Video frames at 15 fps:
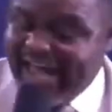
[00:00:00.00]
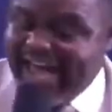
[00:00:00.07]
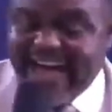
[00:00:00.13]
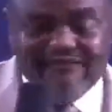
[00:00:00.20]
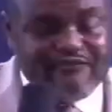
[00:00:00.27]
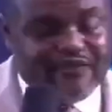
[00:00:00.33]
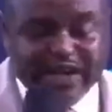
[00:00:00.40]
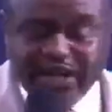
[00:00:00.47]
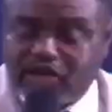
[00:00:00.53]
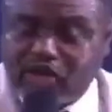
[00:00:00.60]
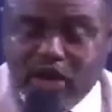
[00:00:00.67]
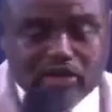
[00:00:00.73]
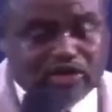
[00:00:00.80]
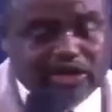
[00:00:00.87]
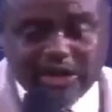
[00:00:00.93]
Every
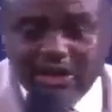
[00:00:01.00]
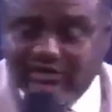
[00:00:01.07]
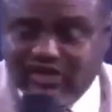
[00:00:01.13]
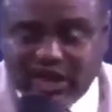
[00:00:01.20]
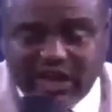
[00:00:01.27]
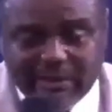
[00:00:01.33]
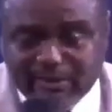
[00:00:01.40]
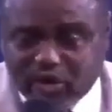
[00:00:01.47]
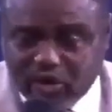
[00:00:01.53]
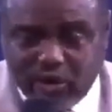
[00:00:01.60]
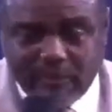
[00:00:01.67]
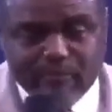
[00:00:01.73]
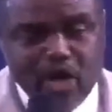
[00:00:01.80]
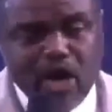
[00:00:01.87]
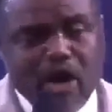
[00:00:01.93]
doctrine of scripture.